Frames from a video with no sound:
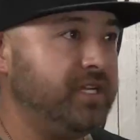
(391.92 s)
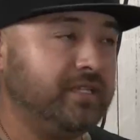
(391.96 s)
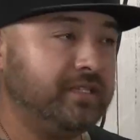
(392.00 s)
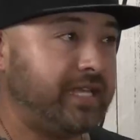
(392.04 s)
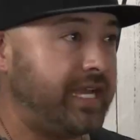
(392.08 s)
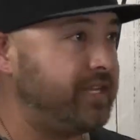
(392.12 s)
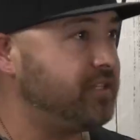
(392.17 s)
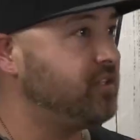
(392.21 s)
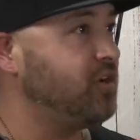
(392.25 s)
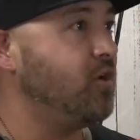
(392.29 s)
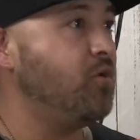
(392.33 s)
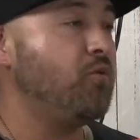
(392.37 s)
They
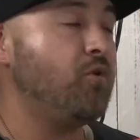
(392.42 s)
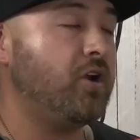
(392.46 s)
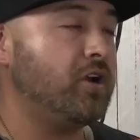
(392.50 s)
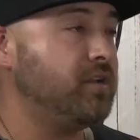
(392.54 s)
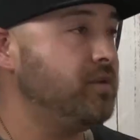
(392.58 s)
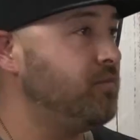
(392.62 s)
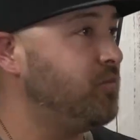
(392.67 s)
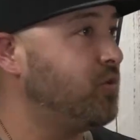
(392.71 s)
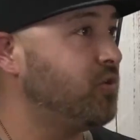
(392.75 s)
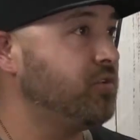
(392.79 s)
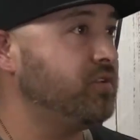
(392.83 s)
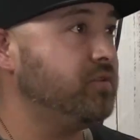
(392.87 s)
yeah. don't want it
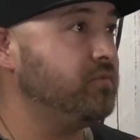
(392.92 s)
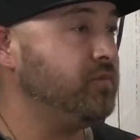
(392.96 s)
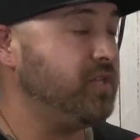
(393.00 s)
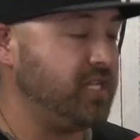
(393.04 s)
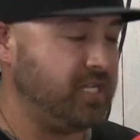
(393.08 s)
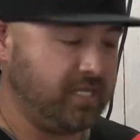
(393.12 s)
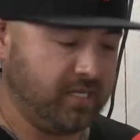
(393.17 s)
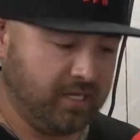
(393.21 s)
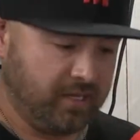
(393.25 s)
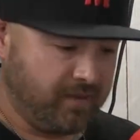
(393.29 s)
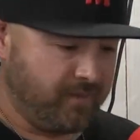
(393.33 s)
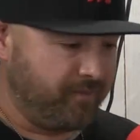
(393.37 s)
more than
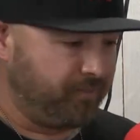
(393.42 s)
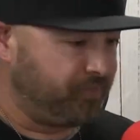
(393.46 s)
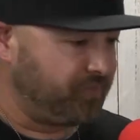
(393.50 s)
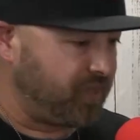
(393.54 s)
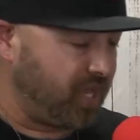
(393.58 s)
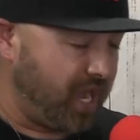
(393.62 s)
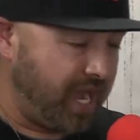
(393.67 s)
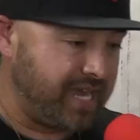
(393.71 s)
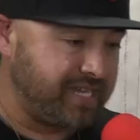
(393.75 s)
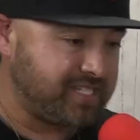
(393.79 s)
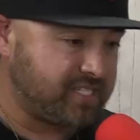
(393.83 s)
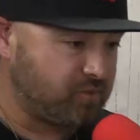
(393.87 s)
me.
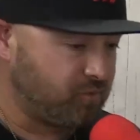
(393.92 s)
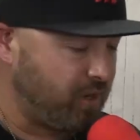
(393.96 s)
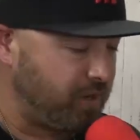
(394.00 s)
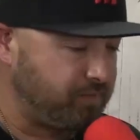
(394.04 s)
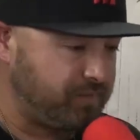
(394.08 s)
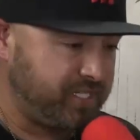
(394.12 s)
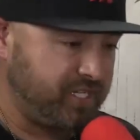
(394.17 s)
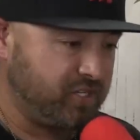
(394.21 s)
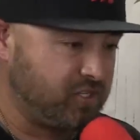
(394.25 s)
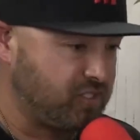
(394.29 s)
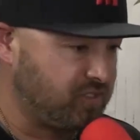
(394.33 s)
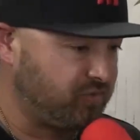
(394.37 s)
I swept
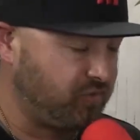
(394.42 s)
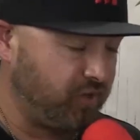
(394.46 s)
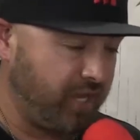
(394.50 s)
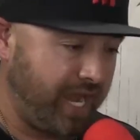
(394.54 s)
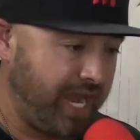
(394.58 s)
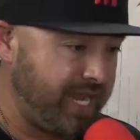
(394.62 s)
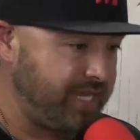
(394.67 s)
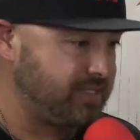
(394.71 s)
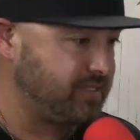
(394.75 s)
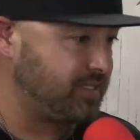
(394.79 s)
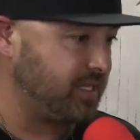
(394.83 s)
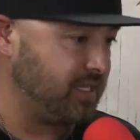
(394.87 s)
tears for
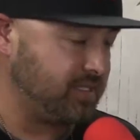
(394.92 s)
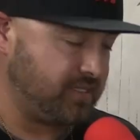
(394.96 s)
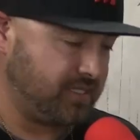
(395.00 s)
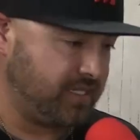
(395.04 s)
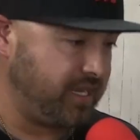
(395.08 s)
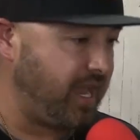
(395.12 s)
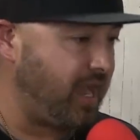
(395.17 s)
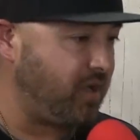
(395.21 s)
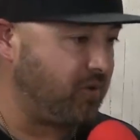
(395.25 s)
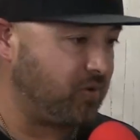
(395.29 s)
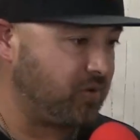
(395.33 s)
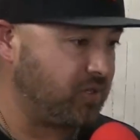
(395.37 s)
eight cents an
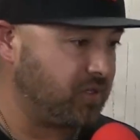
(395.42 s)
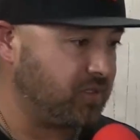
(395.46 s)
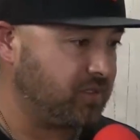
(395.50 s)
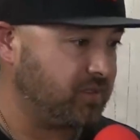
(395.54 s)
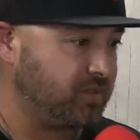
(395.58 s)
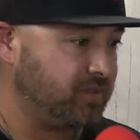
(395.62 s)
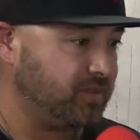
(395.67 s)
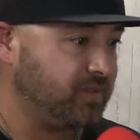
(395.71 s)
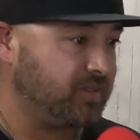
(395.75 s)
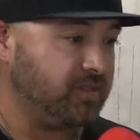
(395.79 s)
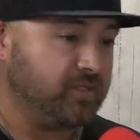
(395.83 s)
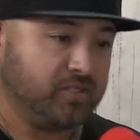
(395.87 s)
hour.
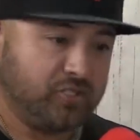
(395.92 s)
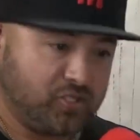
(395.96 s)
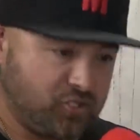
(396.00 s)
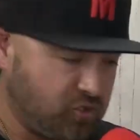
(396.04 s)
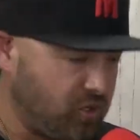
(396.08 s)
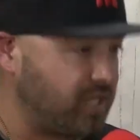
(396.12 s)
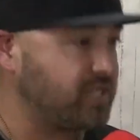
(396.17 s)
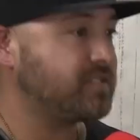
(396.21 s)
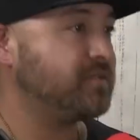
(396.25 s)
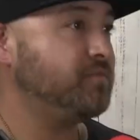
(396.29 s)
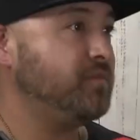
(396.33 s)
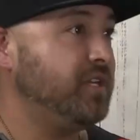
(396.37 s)
Mm-hmm.
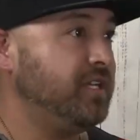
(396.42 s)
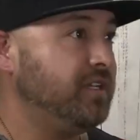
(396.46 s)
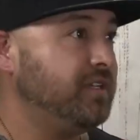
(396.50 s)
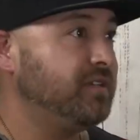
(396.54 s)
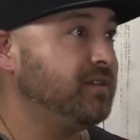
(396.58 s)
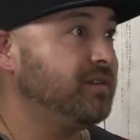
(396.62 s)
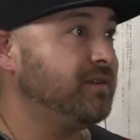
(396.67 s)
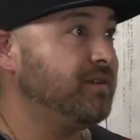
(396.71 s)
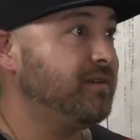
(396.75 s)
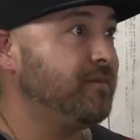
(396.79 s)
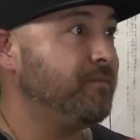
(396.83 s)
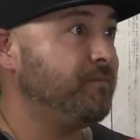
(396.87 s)
Trust me.
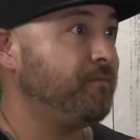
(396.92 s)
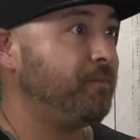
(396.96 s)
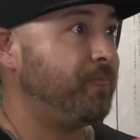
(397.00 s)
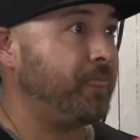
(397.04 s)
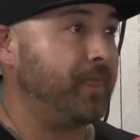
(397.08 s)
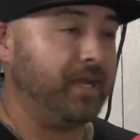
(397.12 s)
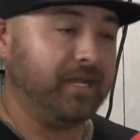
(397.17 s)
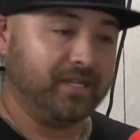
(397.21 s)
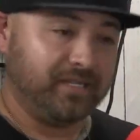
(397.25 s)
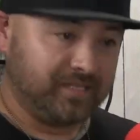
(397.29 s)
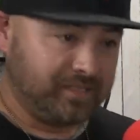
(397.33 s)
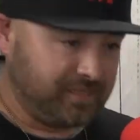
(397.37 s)
Mm-hmm.
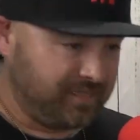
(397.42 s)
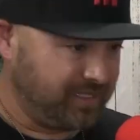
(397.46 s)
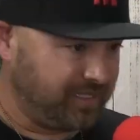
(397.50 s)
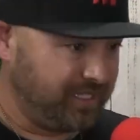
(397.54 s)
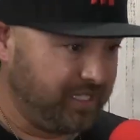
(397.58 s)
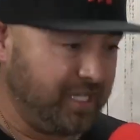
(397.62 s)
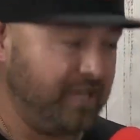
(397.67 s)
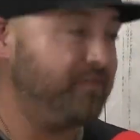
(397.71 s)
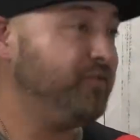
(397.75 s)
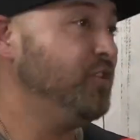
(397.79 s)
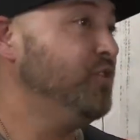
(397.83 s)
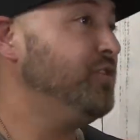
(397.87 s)

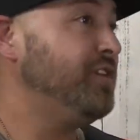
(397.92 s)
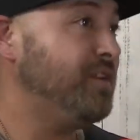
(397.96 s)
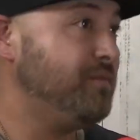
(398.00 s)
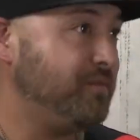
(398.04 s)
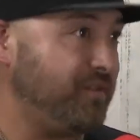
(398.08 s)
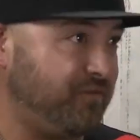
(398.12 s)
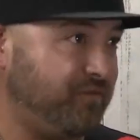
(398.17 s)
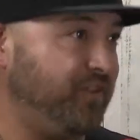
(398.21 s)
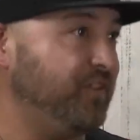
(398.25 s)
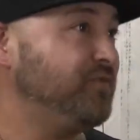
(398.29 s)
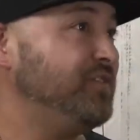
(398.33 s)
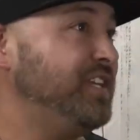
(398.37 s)
If you give me
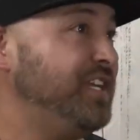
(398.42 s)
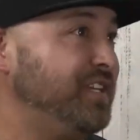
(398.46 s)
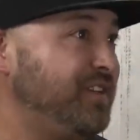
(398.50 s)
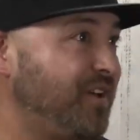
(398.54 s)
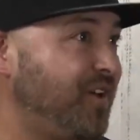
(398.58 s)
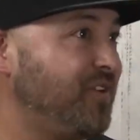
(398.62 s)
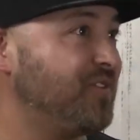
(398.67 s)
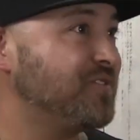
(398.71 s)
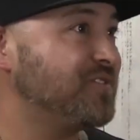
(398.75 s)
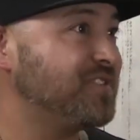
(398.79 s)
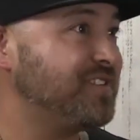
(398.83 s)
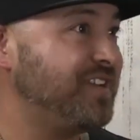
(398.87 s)
fifteen
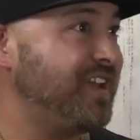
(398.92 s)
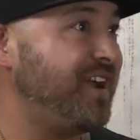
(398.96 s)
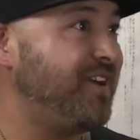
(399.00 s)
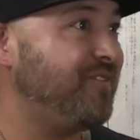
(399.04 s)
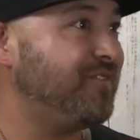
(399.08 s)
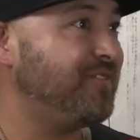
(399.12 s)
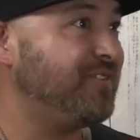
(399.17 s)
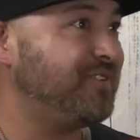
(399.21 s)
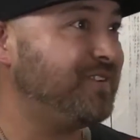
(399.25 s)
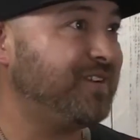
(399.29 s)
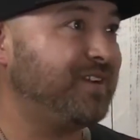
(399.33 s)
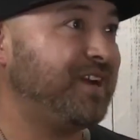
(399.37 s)
dollars an
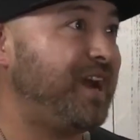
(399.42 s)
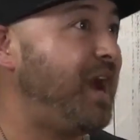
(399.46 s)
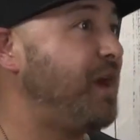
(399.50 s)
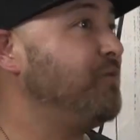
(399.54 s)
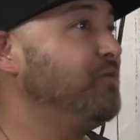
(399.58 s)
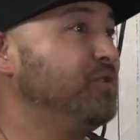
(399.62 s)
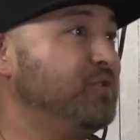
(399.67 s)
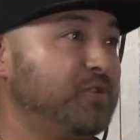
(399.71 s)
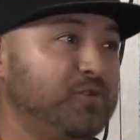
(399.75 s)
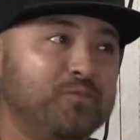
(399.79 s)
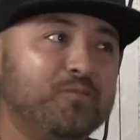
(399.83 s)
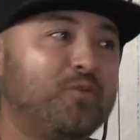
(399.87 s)
hour, I will
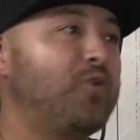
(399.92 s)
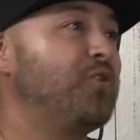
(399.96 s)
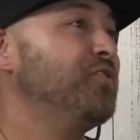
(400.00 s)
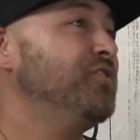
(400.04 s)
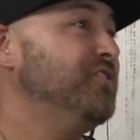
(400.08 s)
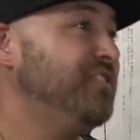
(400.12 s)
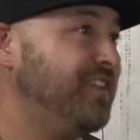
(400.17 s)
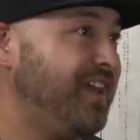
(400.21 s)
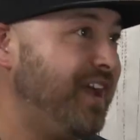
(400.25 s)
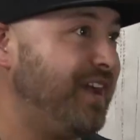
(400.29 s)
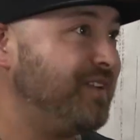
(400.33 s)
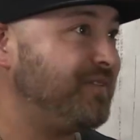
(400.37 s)
do more than
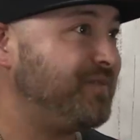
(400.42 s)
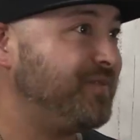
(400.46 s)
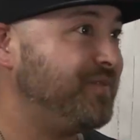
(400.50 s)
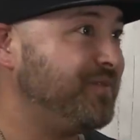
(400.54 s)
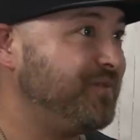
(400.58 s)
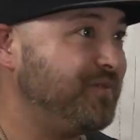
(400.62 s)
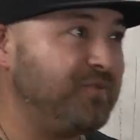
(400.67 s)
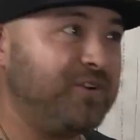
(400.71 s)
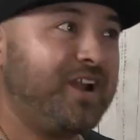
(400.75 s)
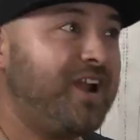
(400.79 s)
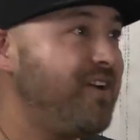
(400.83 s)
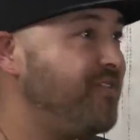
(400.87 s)
that. Right.
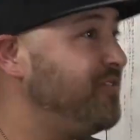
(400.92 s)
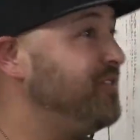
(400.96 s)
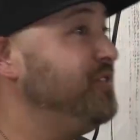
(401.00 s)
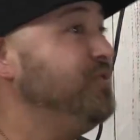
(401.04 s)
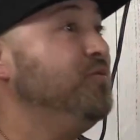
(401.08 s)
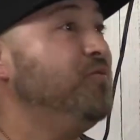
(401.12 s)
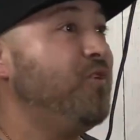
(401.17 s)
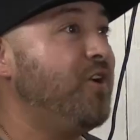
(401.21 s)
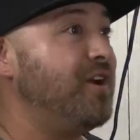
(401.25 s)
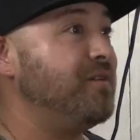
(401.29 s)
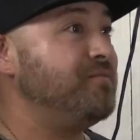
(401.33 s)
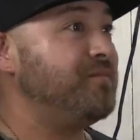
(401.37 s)
Whatever you
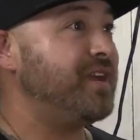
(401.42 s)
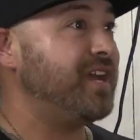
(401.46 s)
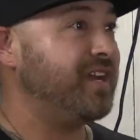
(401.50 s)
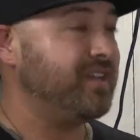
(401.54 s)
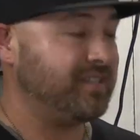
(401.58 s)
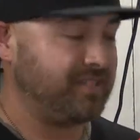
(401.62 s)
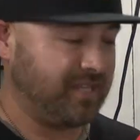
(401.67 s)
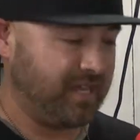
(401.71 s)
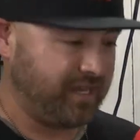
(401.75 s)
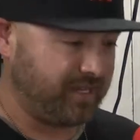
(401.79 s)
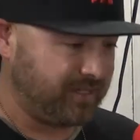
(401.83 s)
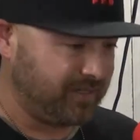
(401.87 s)
want, man.
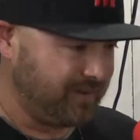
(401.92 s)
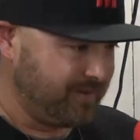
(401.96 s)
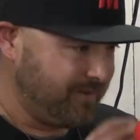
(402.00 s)
Right.